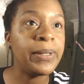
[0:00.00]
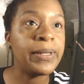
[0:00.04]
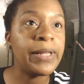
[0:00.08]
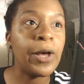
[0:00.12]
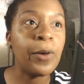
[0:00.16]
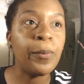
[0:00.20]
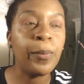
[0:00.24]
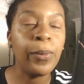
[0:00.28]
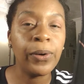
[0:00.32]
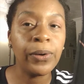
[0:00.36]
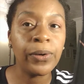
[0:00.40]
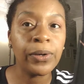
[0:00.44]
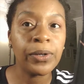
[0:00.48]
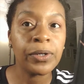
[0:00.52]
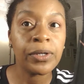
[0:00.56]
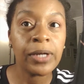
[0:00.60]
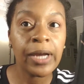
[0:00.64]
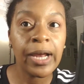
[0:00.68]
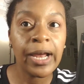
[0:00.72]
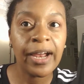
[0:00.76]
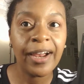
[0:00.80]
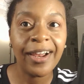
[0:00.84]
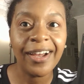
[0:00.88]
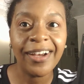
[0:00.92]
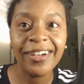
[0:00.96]
without poking
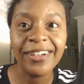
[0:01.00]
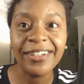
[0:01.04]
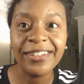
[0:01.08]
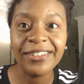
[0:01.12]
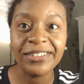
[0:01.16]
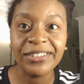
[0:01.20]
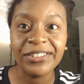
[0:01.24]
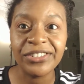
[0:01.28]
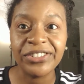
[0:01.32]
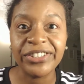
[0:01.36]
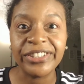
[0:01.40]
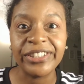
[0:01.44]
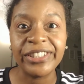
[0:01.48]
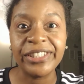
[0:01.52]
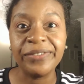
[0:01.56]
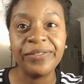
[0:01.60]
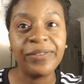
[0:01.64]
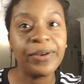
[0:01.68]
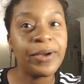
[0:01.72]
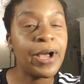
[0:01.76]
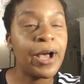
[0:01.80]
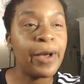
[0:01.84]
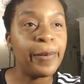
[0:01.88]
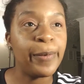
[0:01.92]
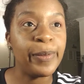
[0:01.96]
your eye out, just leave
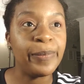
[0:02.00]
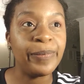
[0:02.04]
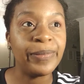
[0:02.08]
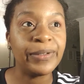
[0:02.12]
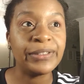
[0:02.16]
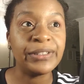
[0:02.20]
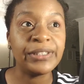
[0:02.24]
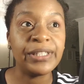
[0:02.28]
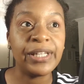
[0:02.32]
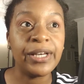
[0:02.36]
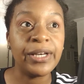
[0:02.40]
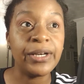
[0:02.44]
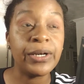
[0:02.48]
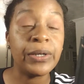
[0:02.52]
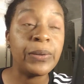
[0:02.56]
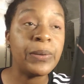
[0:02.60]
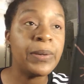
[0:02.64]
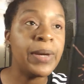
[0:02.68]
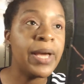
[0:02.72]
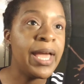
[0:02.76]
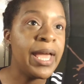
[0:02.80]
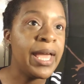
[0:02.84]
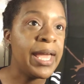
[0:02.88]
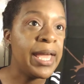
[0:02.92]
a comment below,